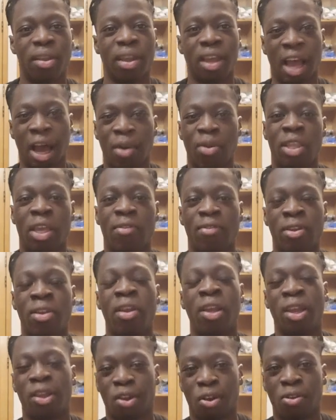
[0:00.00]
I would definitely
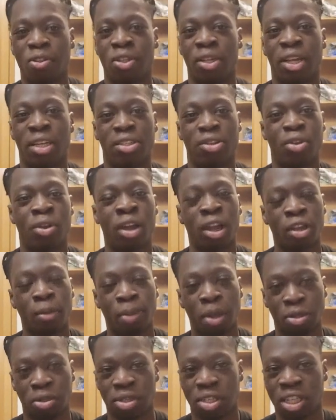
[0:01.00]
encourage you guys to look at your
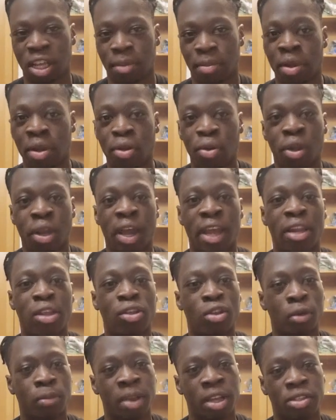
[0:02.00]
personal statement, look at any
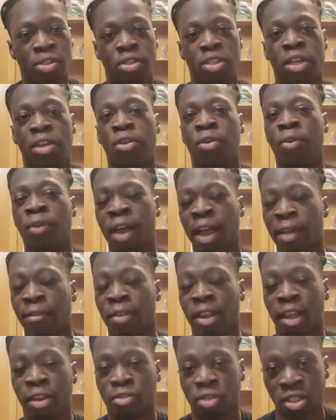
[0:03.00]
topics you said you were heavily
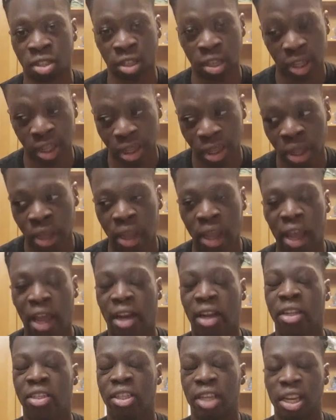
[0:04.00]
interested in, and
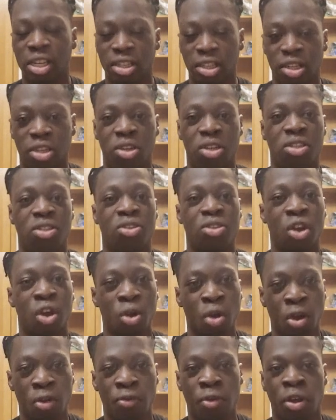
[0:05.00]
essentially just go
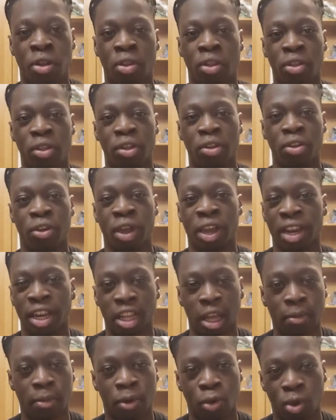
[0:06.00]
over, you know, any
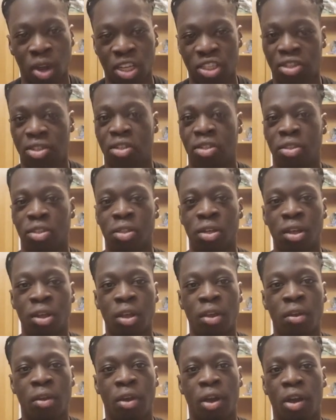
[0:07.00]
type of questions,
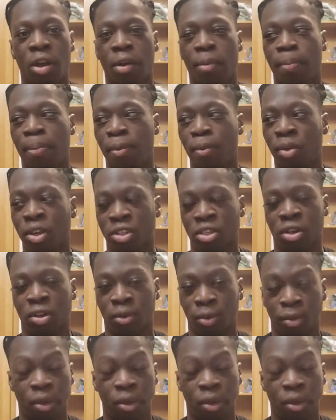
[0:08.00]
you